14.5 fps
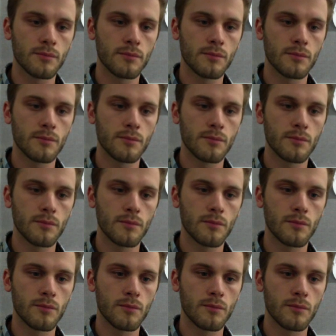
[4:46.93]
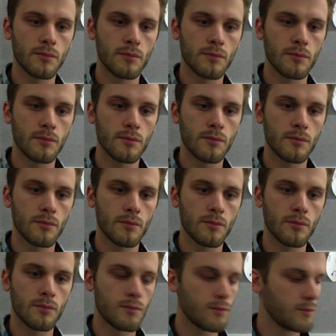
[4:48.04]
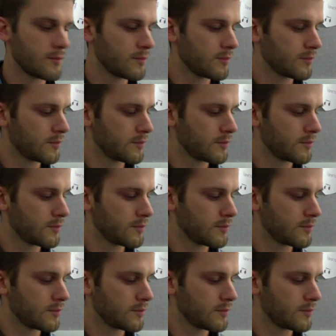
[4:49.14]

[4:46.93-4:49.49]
(no one is talking)